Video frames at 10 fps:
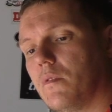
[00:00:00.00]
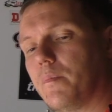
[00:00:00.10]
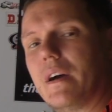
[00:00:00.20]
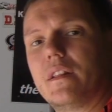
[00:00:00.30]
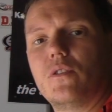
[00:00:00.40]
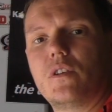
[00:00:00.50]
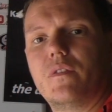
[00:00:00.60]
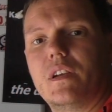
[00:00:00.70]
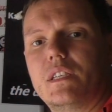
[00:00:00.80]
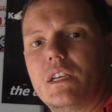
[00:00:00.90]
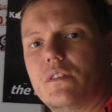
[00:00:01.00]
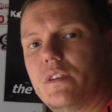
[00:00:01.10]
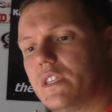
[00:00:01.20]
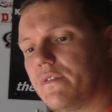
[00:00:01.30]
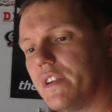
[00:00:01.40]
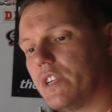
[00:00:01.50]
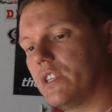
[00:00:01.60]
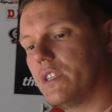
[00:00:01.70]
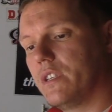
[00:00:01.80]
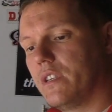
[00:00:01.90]
well, by the look of it, it's increased
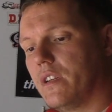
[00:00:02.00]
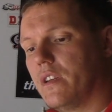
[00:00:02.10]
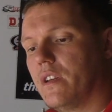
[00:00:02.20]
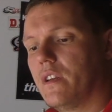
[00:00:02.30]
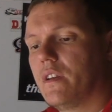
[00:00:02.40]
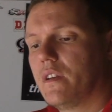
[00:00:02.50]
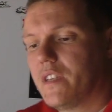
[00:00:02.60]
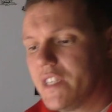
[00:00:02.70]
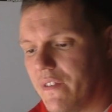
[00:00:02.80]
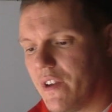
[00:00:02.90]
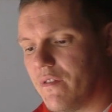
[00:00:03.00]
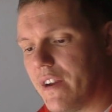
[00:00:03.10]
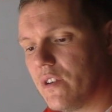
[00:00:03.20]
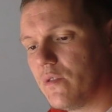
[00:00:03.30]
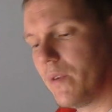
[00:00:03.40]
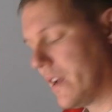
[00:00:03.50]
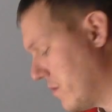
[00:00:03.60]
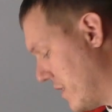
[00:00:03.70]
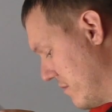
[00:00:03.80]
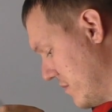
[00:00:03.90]
friction. Let's give it a right good
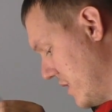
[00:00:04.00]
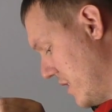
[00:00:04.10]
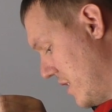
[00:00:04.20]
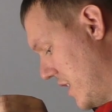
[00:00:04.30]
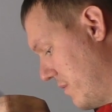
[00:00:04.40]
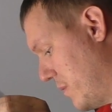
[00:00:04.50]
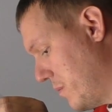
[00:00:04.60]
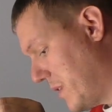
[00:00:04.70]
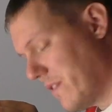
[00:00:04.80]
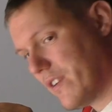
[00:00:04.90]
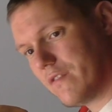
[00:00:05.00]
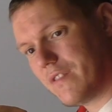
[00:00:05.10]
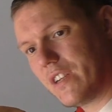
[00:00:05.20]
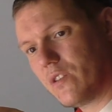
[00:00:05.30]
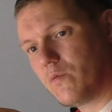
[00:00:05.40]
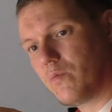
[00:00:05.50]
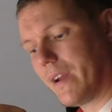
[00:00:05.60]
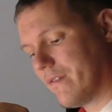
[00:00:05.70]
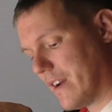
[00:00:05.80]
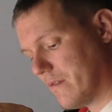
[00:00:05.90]
wing round. Even when we give it a right good
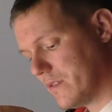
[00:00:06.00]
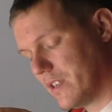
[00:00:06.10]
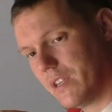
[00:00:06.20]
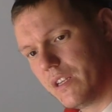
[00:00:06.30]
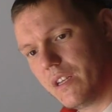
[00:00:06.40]
wing round